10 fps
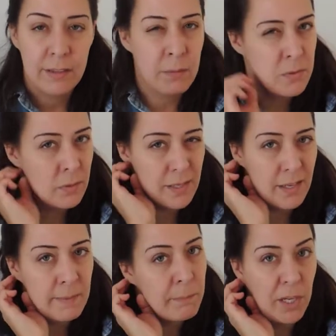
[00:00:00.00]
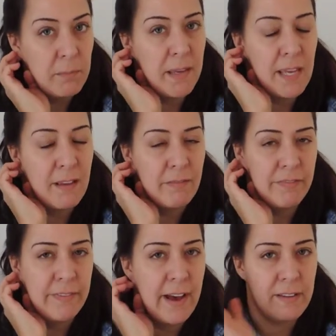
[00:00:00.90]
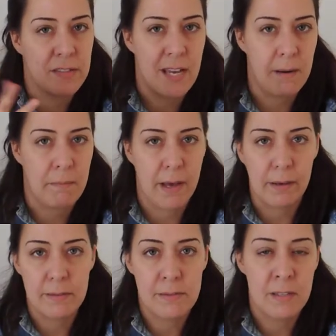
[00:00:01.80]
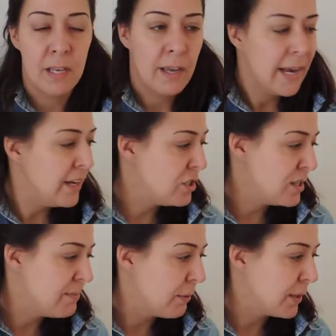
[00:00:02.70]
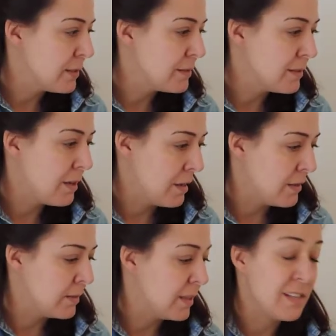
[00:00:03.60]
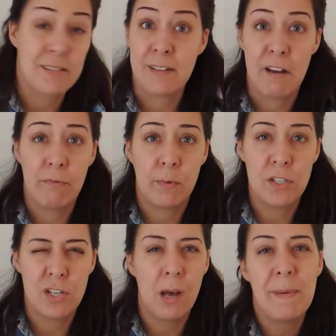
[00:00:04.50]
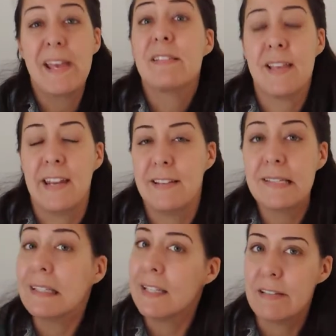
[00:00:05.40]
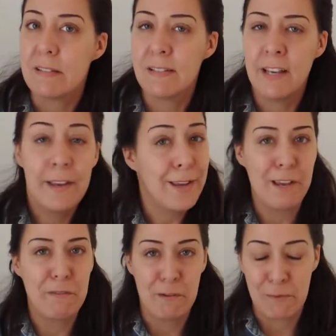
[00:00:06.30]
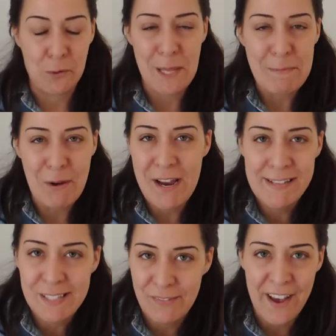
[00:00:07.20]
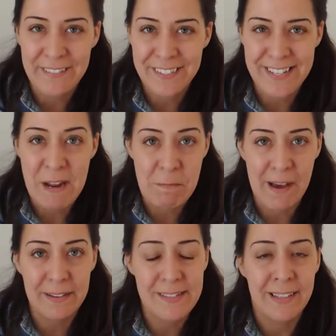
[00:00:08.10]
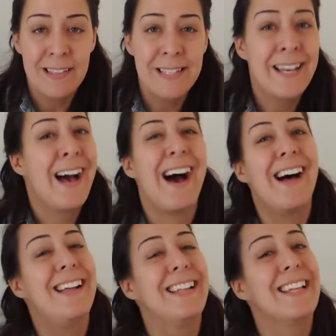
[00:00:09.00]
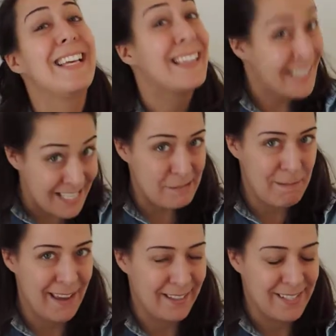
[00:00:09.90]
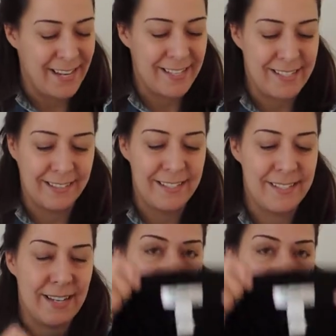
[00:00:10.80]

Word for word: that was only going to bring me five, ten bucks, and just focused on this stuff, which I'll be excited to list. Even if it only brings five or ten bucks, I'll at least be excited to list